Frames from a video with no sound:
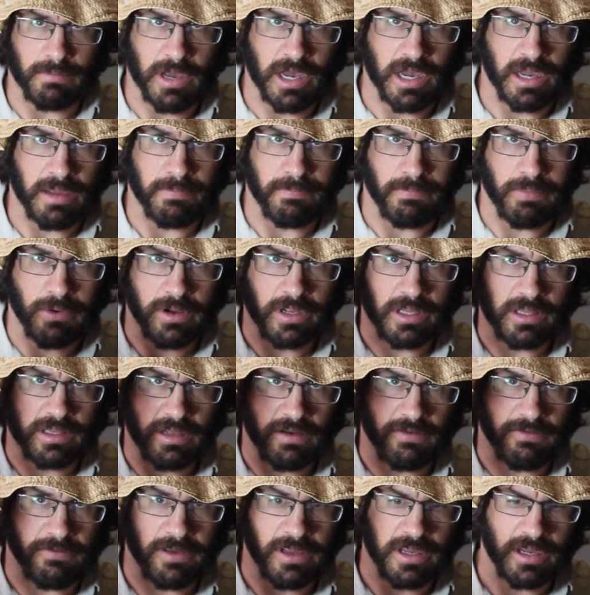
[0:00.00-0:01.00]
my
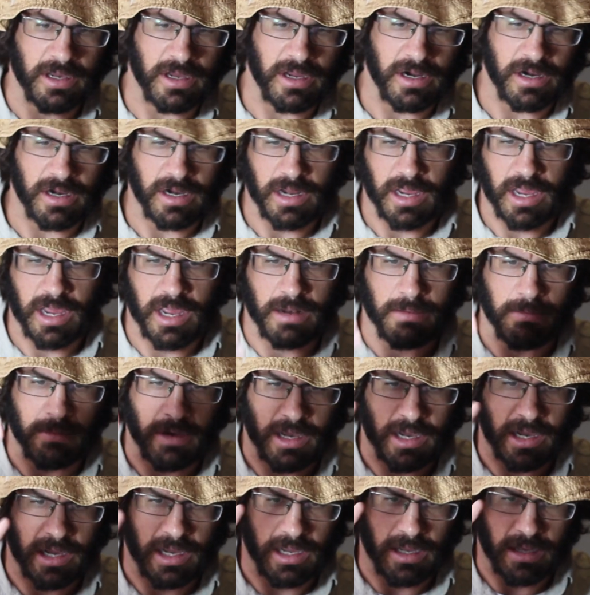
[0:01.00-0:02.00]
pointer finger and
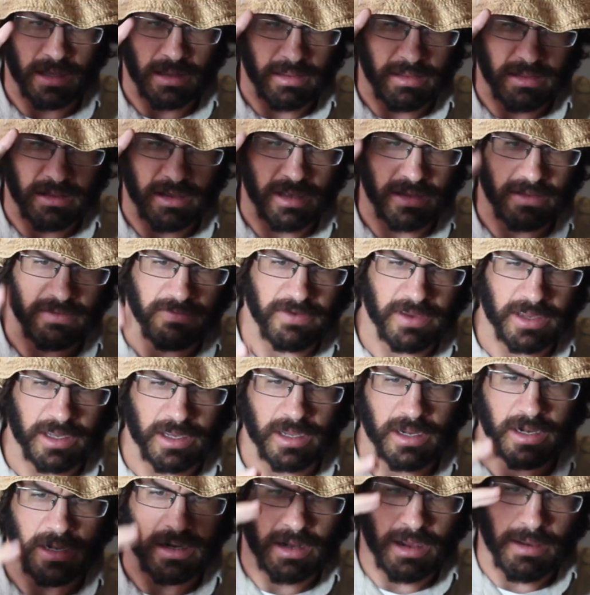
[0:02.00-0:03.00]
my third
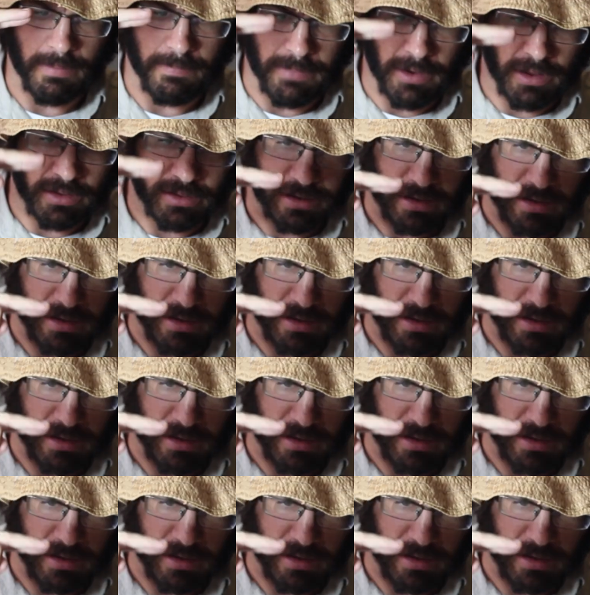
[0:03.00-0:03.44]
finger upon